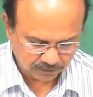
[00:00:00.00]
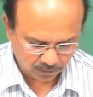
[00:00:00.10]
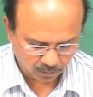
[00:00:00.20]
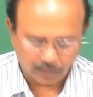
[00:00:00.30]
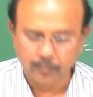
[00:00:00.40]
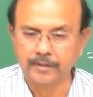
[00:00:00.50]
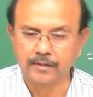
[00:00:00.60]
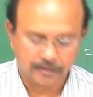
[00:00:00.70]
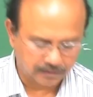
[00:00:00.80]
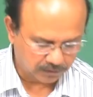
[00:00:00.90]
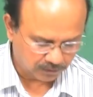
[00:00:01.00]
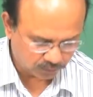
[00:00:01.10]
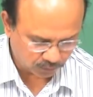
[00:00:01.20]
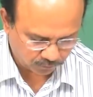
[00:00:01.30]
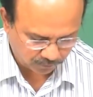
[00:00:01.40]
what we did
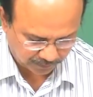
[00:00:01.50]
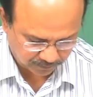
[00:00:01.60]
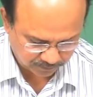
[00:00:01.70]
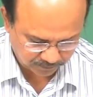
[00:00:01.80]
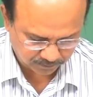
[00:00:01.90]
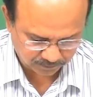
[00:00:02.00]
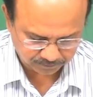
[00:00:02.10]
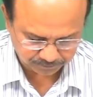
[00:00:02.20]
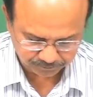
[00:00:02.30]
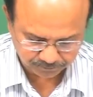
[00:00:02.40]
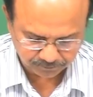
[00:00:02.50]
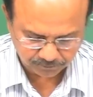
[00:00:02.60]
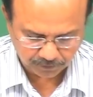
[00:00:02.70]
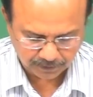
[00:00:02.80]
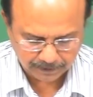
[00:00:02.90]
so far.
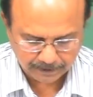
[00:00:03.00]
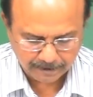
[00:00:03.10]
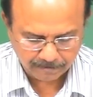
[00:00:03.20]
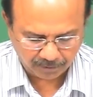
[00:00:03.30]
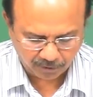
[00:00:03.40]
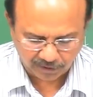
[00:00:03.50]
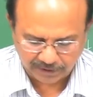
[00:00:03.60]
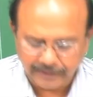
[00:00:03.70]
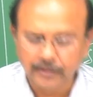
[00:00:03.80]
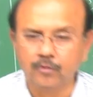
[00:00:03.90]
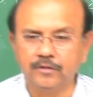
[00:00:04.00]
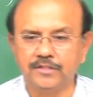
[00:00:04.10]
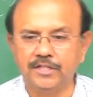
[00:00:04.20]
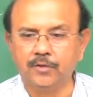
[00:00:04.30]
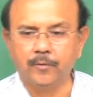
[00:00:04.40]
Yeah. I'm going to write down
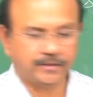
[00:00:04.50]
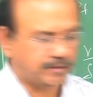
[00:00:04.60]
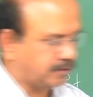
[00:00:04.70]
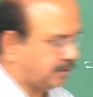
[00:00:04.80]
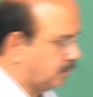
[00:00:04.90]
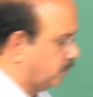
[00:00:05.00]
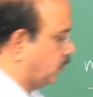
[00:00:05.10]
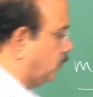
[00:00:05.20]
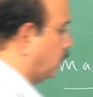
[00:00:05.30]
these equations which you